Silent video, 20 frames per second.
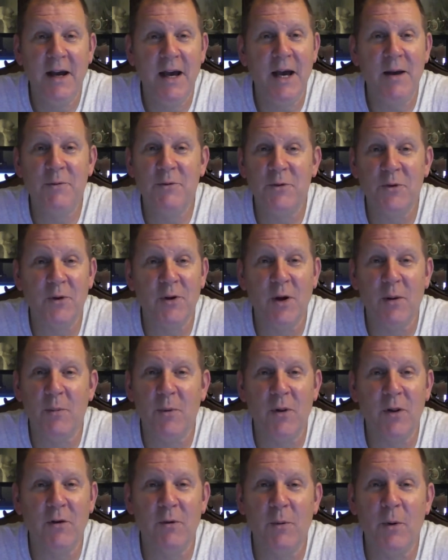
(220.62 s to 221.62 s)
absolutely
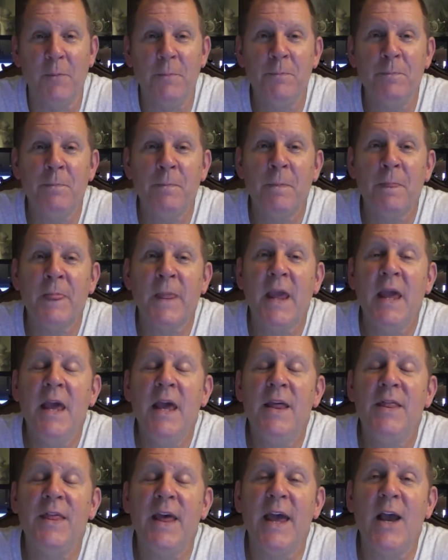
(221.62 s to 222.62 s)
unbelievable.
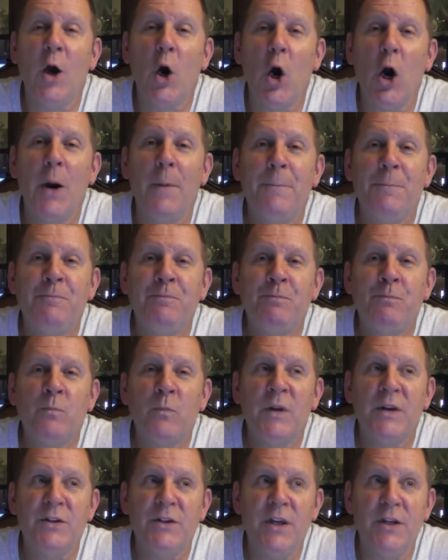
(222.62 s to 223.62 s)
They are
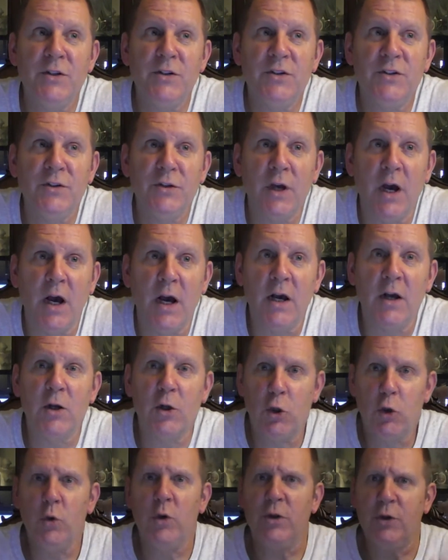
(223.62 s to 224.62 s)
since uh,
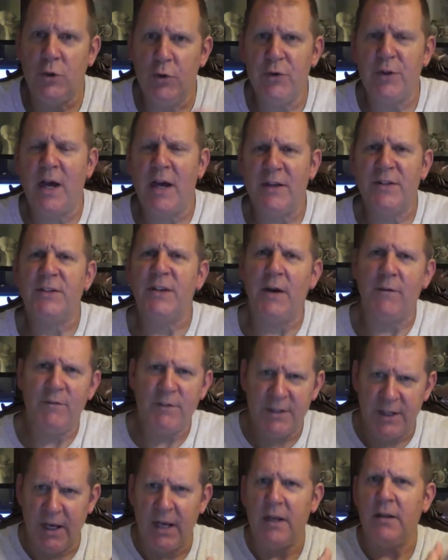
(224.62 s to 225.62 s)
including
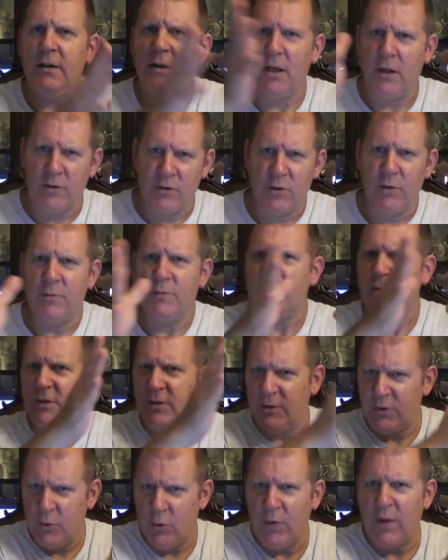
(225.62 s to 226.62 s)
2017. You know, so
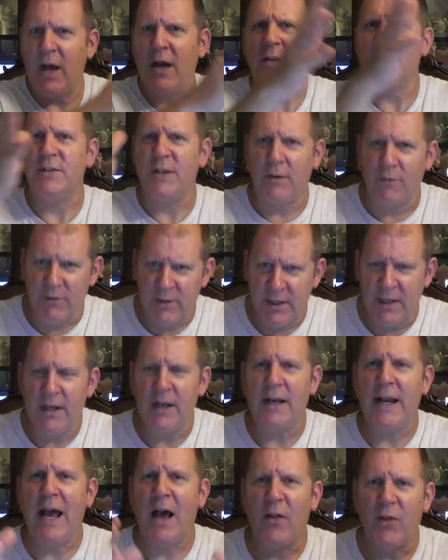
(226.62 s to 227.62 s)
2017
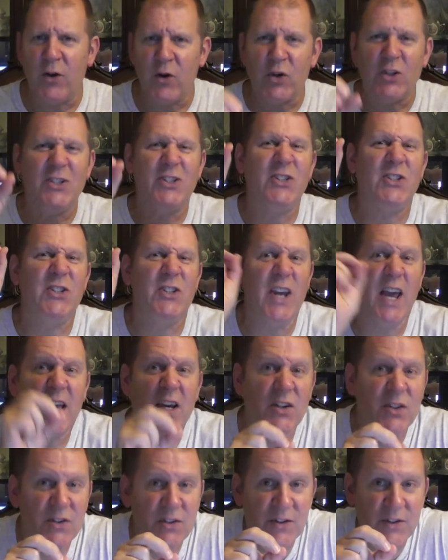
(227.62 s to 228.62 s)
and now they're
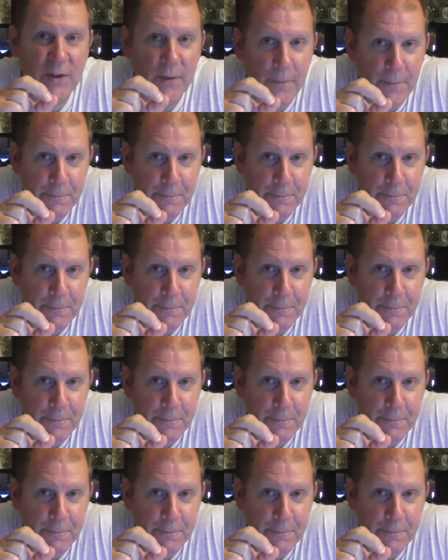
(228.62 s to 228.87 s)
six